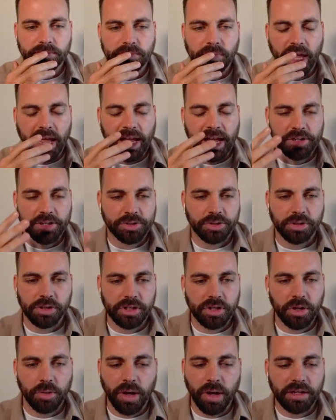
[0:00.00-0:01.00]
actually
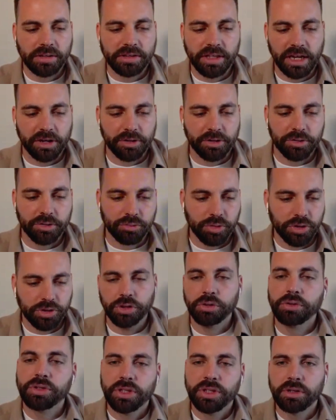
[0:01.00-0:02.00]
go out there and
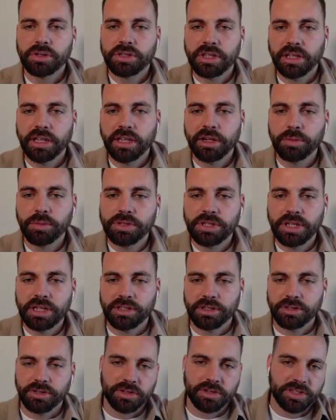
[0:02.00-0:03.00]
reduce those delinquencies?
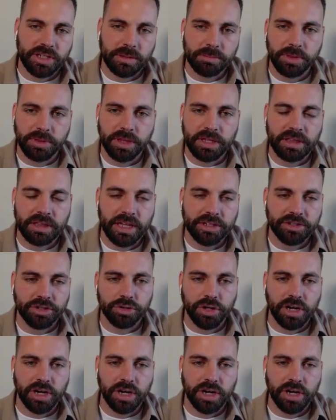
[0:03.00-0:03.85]
Is there something that you try